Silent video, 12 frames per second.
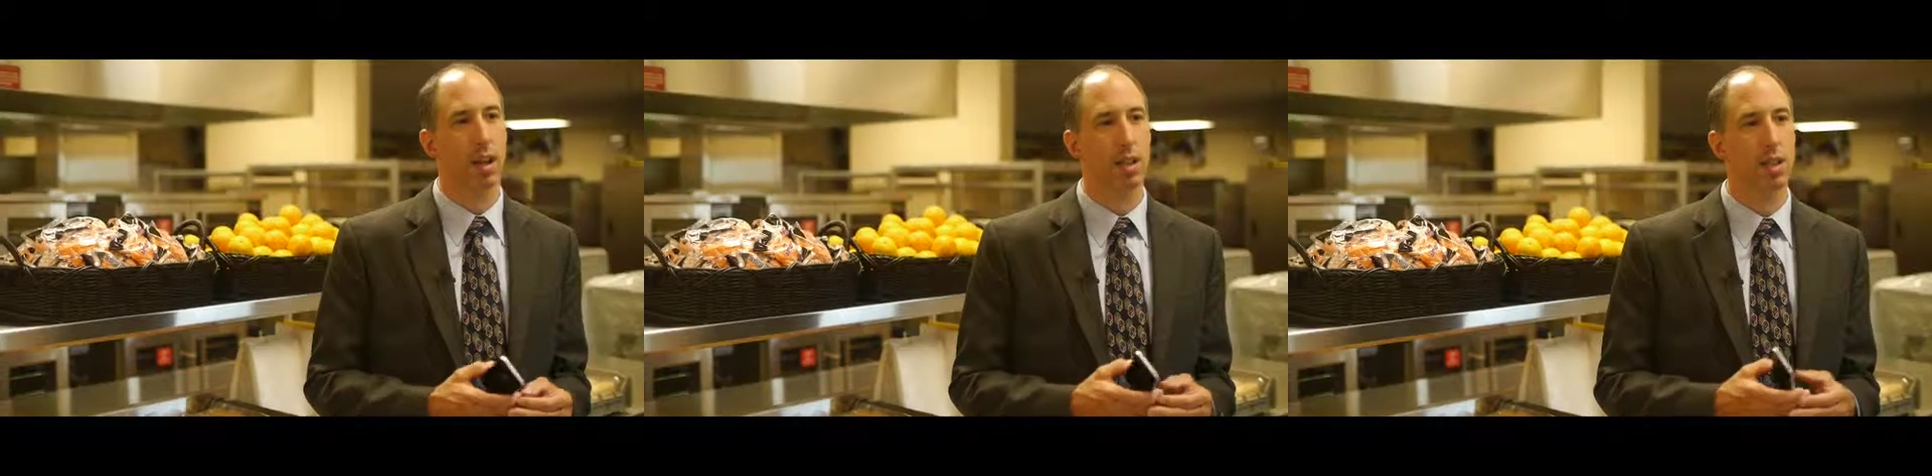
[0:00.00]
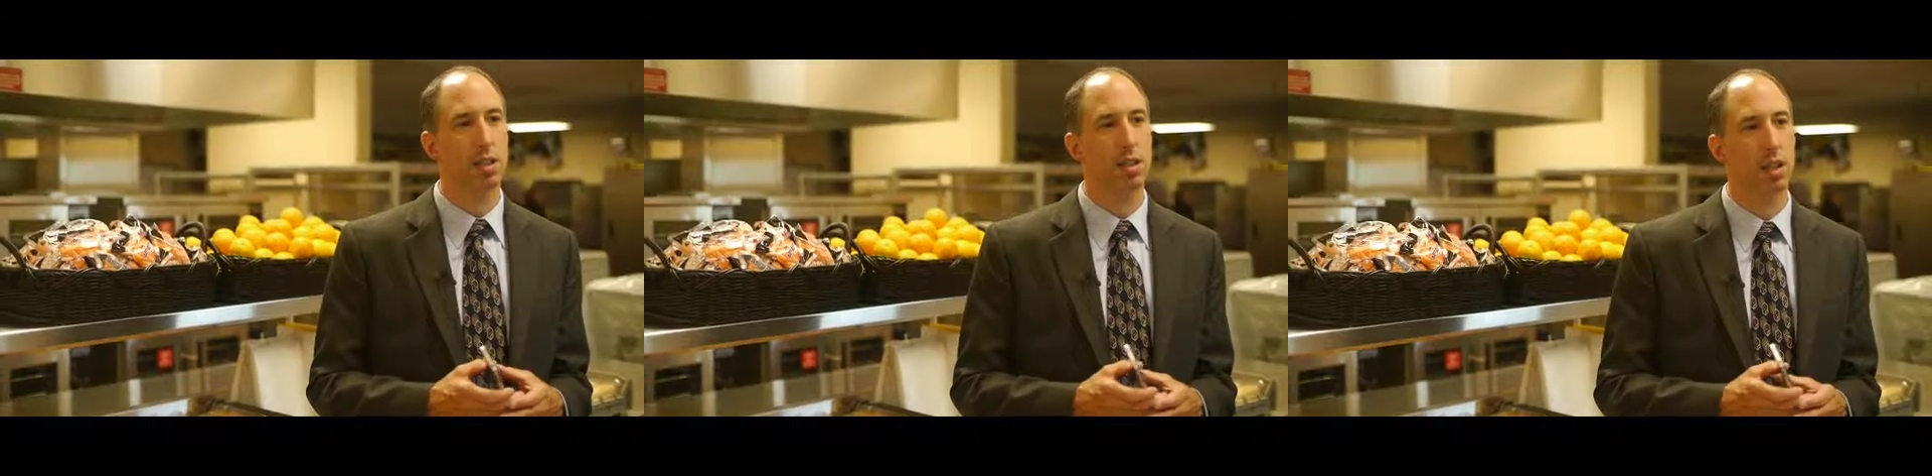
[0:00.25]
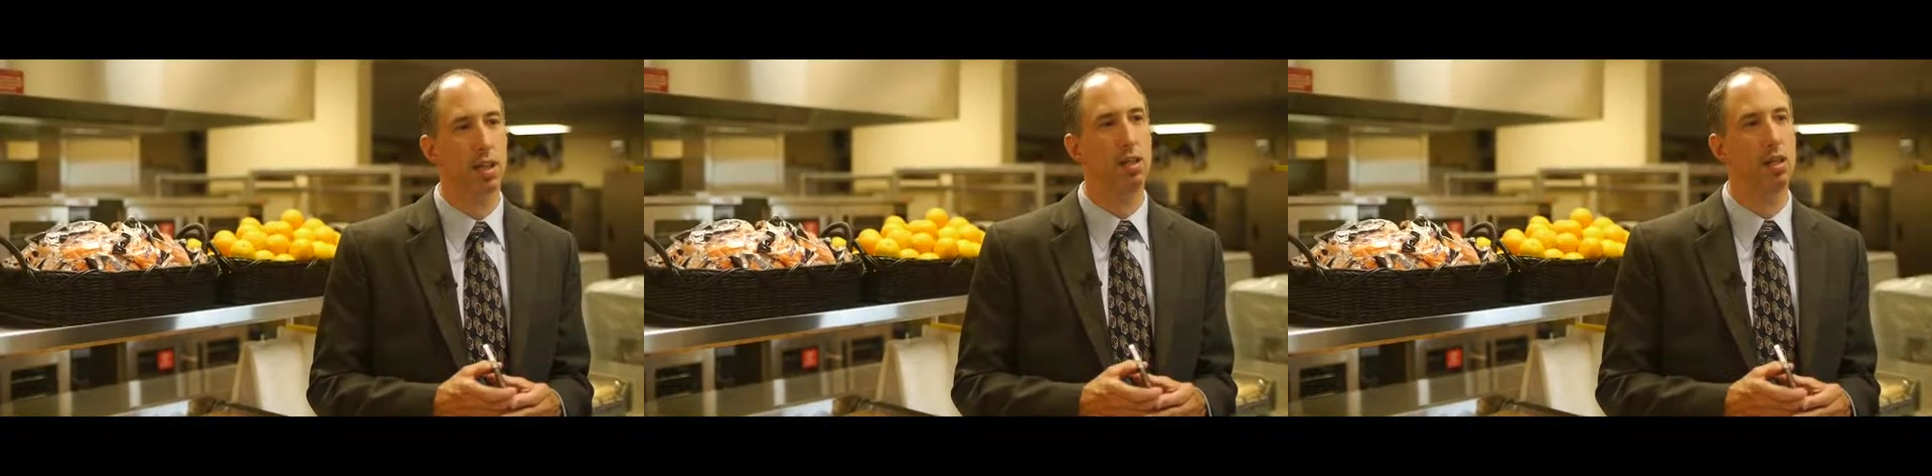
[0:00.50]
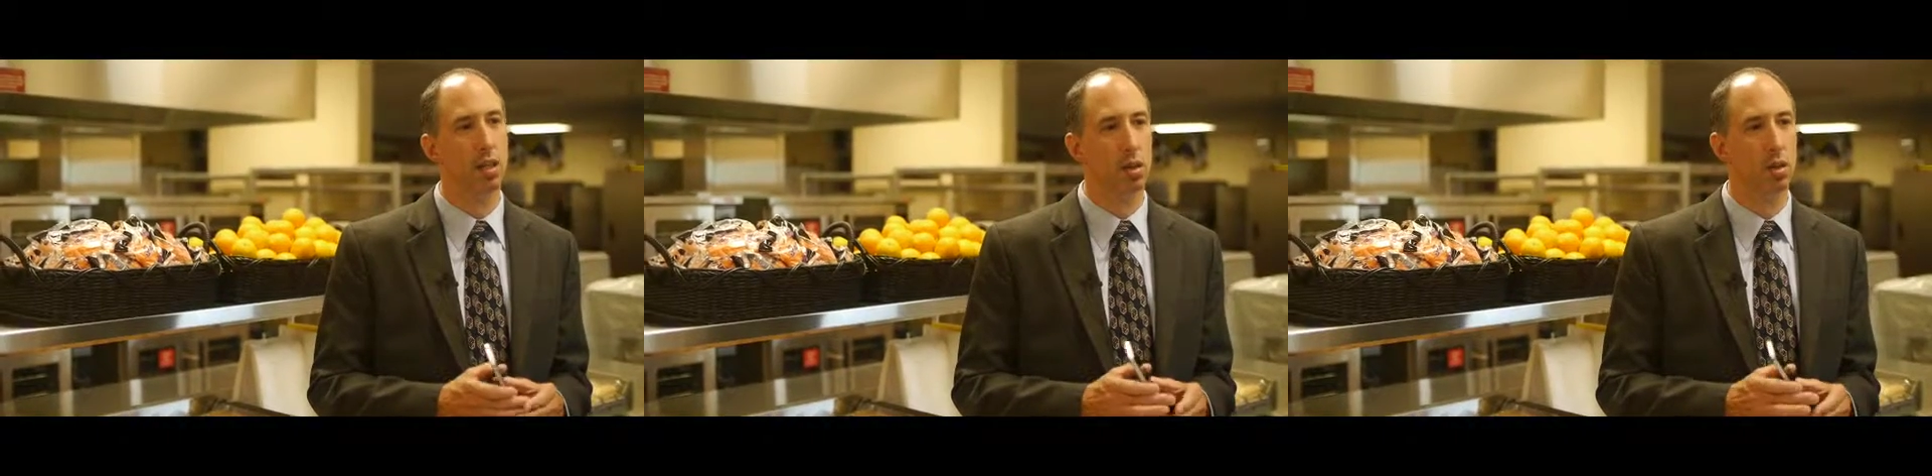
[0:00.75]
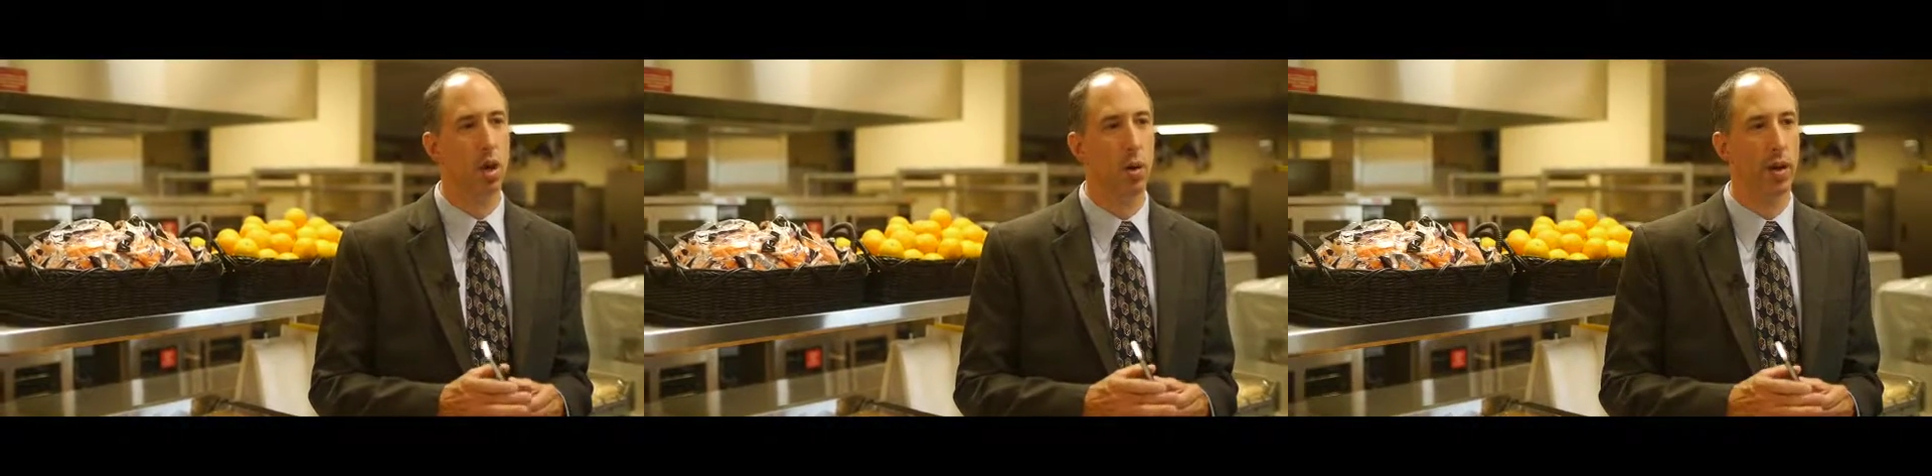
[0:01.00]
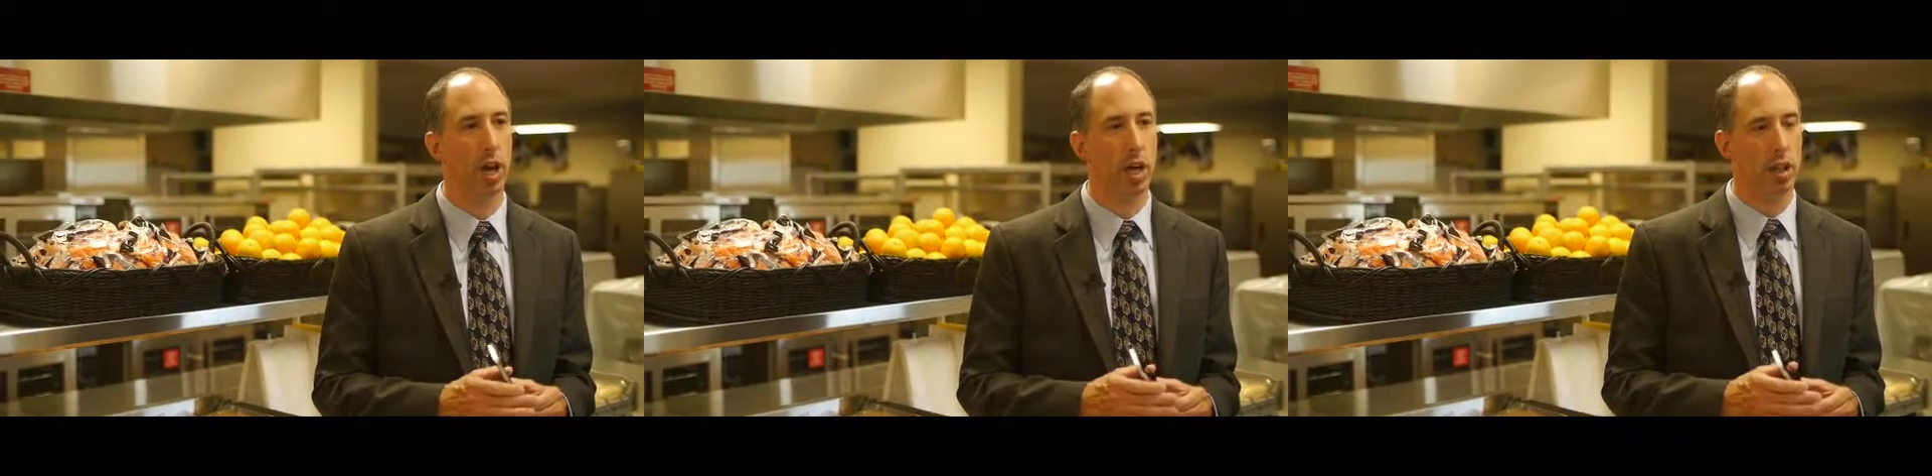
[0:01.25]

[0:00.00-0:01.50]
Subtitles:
Additionally to going